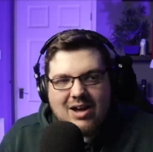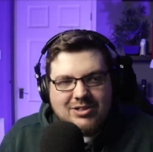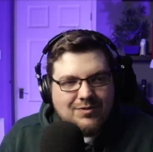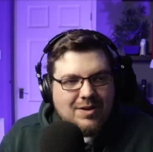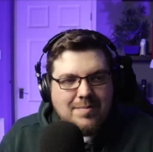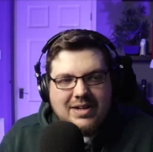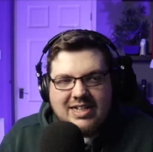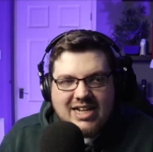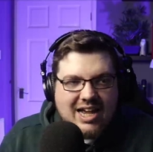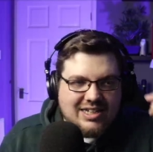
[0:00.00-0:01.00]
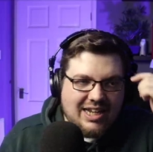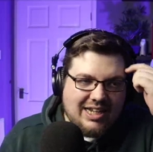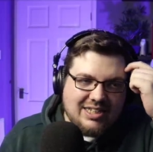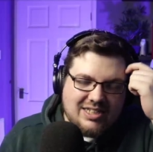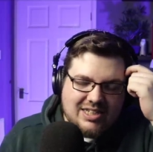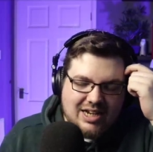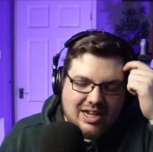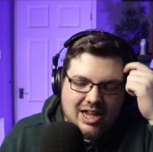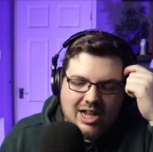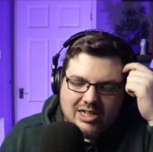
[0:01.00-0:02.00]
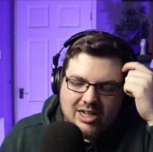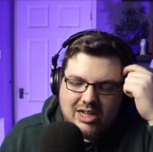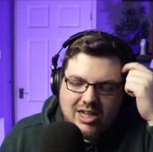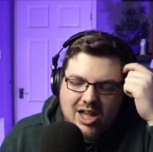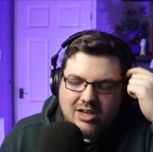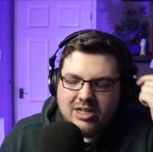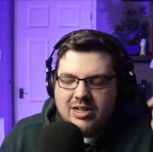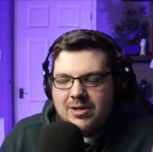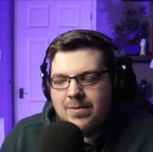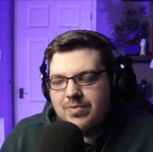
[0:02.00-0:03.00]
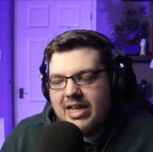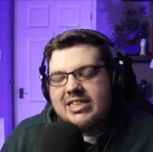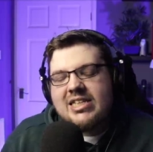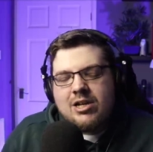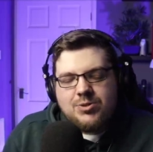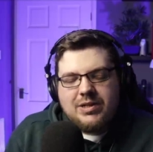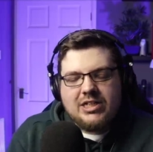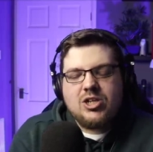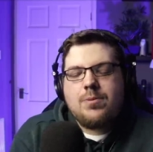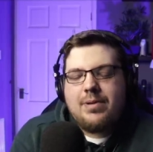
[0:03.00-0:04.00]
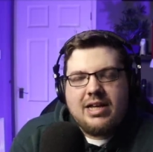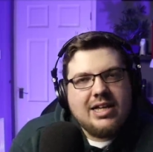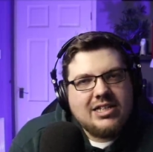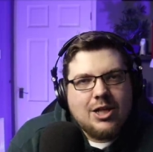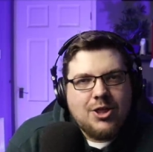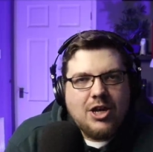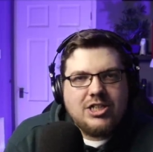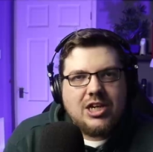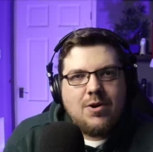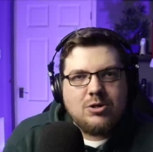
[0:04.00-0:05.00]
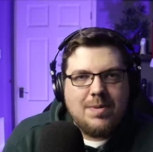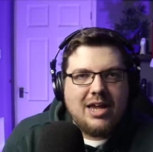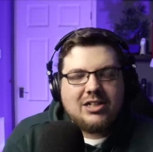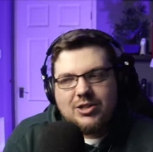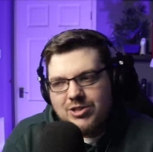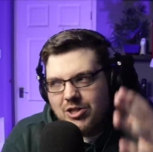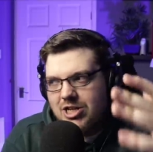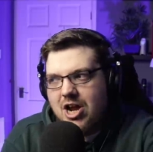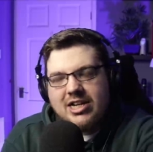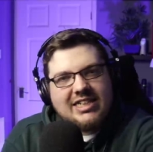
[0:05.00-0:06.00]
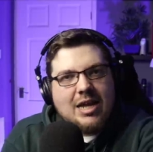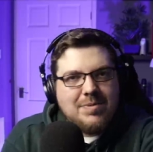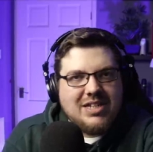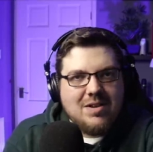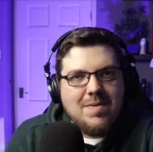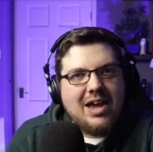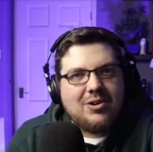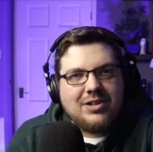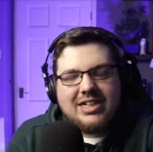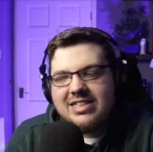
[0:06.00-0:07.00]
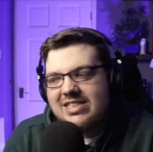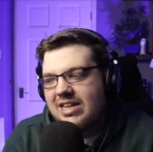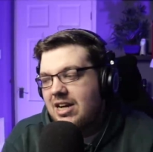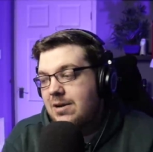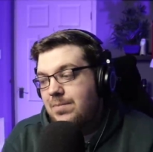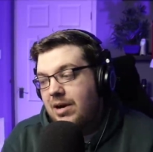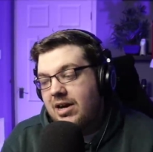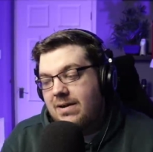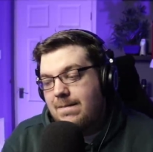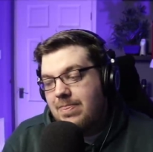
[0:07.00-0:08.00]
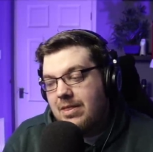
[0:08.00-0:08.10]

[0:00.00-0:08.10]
how do you feel about being a dad? It's, I, I can't, it sounds really soppy as a 30 year old male who's got a 98% male audience, but